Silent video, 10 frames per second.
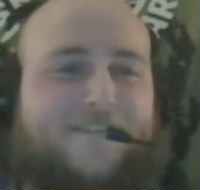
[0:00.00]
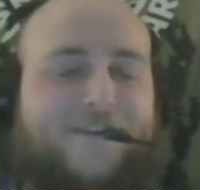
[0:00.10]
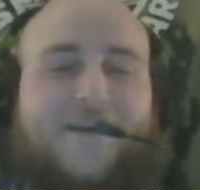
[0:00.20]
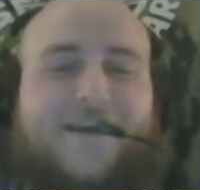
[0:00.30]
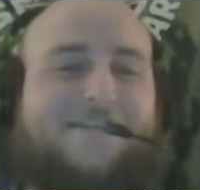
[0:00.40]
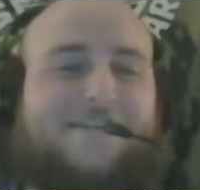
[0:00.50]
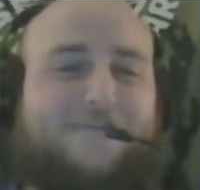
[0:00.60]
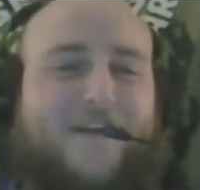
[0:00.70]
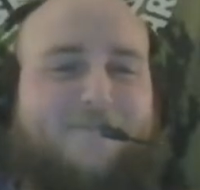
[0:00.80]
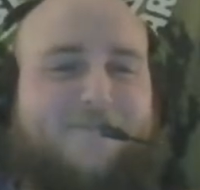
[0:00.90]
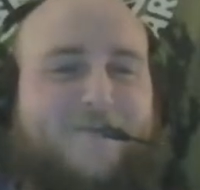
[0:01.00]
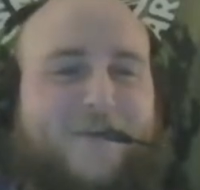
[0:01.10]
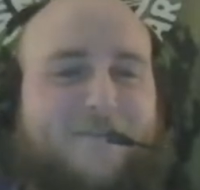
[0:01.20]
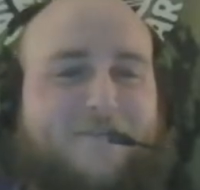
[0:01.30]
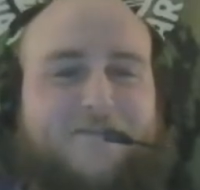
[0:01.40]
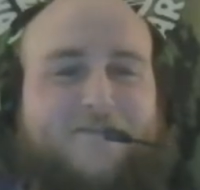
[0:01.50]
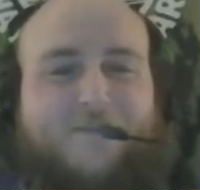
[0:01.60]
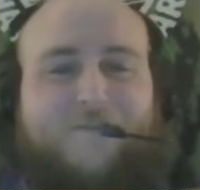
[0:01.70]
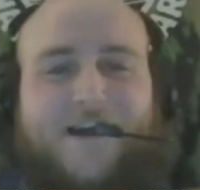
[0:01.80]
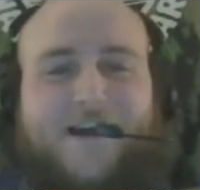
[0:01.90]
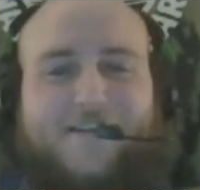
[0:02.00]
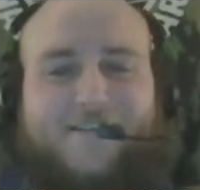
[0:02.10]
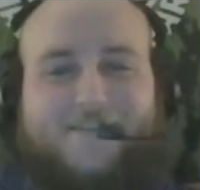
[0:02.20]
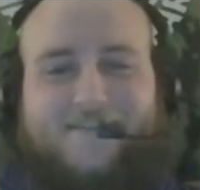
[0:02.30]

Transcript: Don't ask your 5-star wide receivers to block.